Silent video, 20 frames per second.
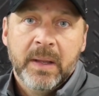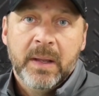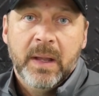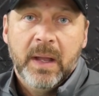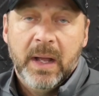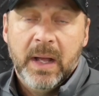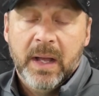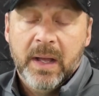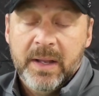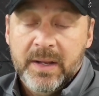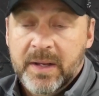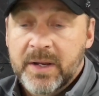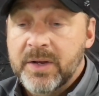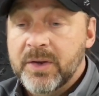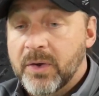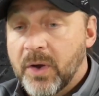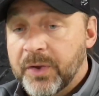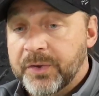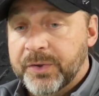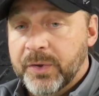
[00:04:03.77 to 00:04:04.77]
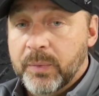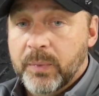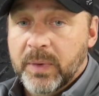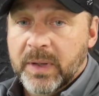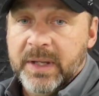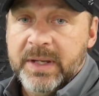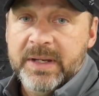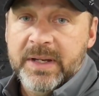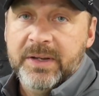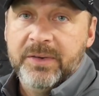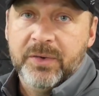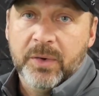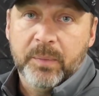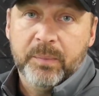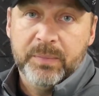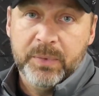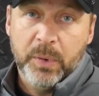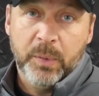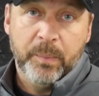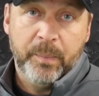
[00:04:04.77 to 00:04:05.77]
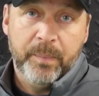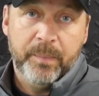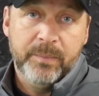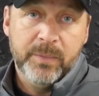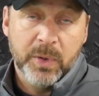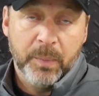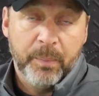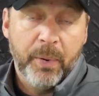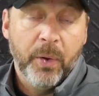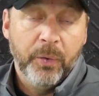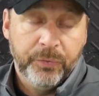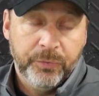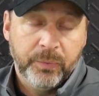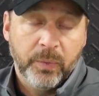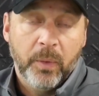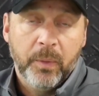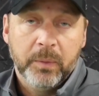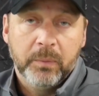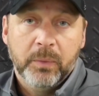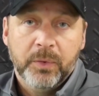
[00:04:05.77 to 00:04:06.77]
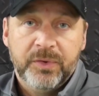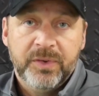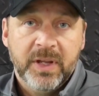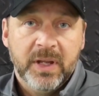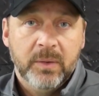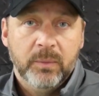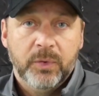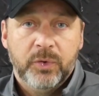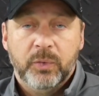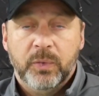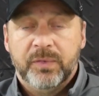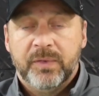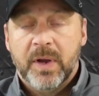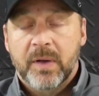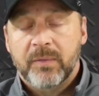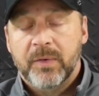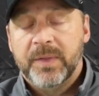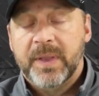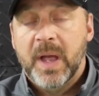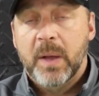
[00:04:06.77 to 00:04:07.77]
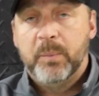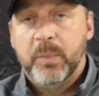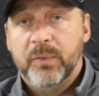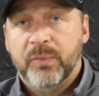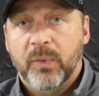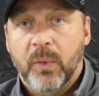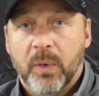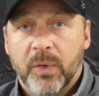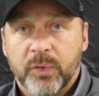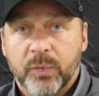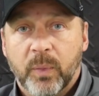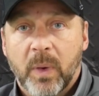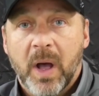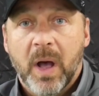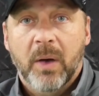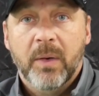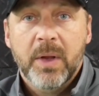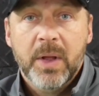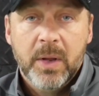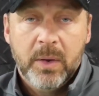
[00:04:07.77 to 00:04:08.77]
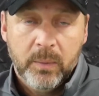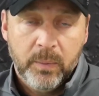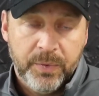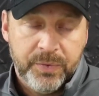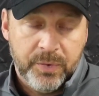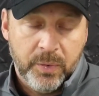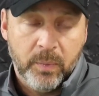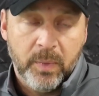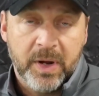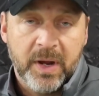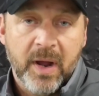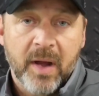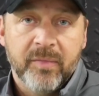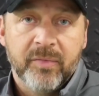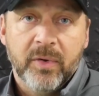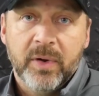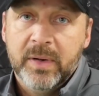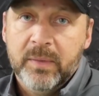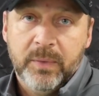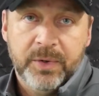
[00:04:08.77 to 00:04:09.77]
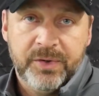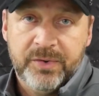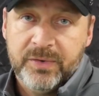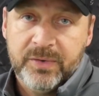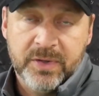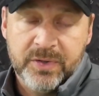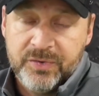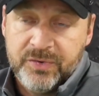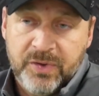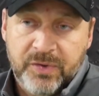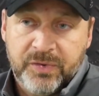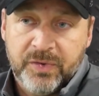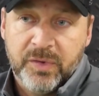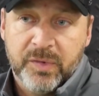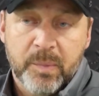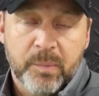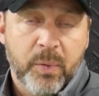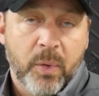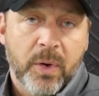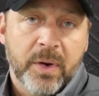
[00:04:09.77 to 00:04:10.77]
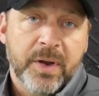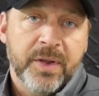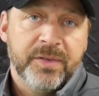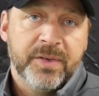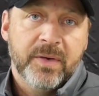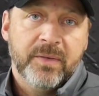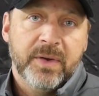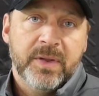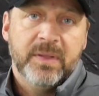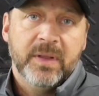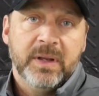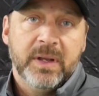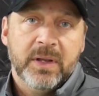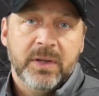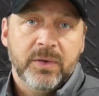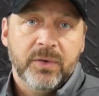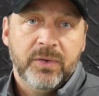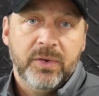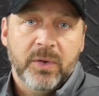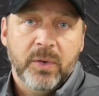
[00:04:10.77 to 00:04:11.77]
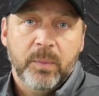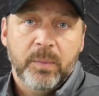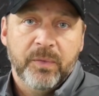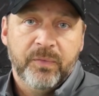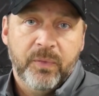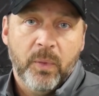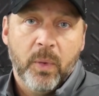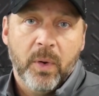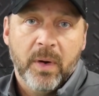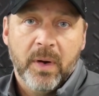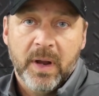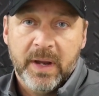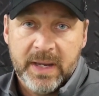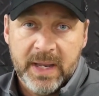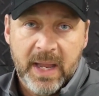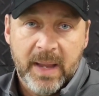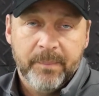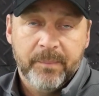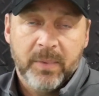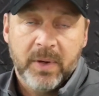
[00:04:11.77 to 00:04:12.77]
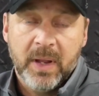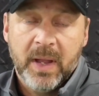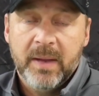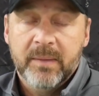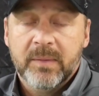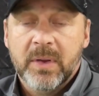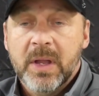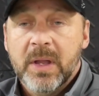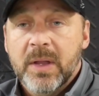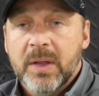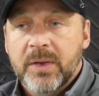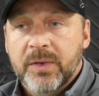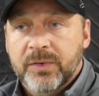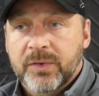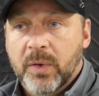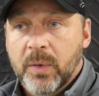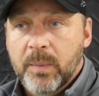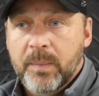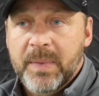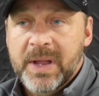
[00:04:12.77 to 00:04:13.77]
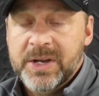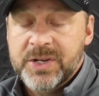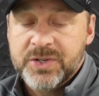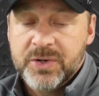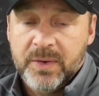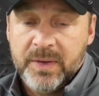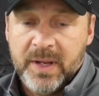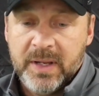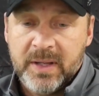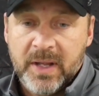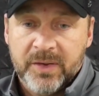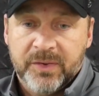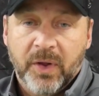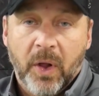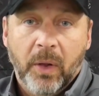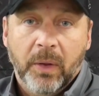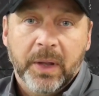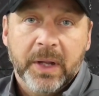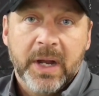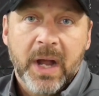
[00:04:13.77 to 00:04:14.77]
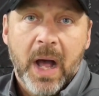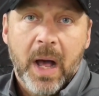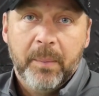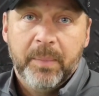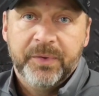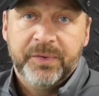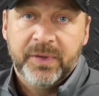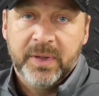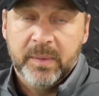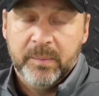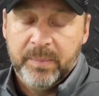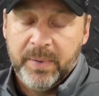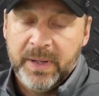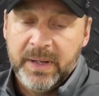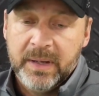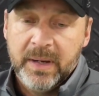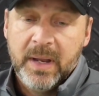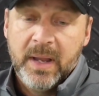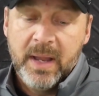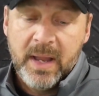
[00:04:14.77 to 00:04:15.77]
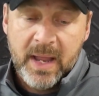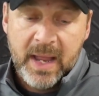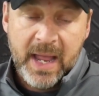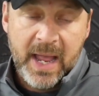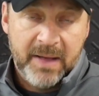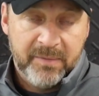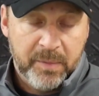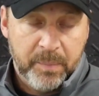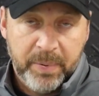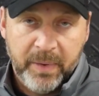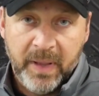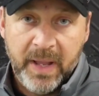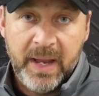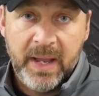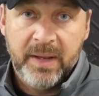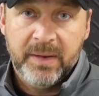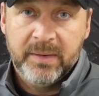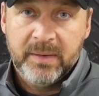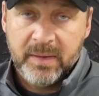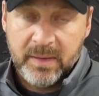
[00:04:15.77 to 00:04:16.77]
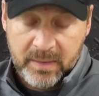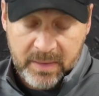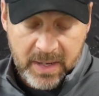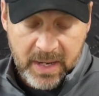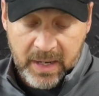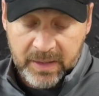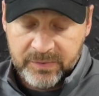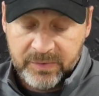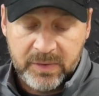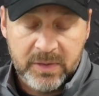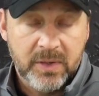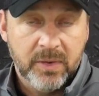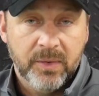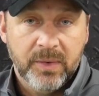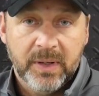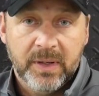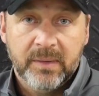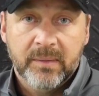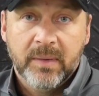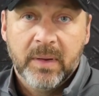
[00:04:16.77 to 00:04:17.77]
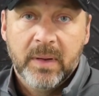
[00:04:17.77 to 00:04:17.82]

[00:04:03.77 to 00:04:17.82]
And then you also really need your post-throwing routine, which we've covered that before as well, with your recovery, which is just as important as everything that you do before a game, okay? So make sure that that's all-encompassing, but have a plan, execute it,